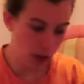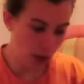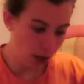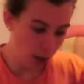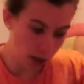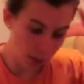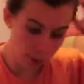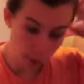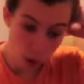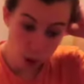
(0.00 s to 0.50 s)

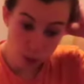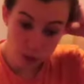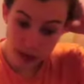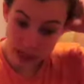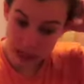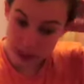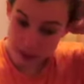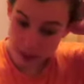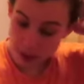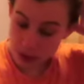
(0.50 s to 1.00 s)
um, on
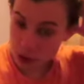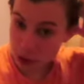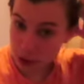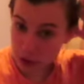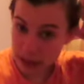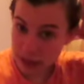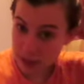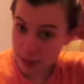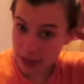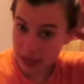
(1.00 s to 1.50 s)
these to
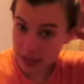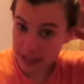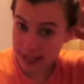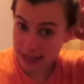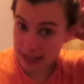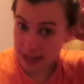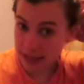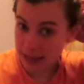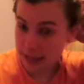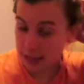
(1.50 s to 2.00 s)
these
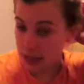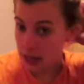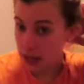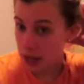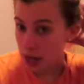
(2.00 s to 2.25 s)
places,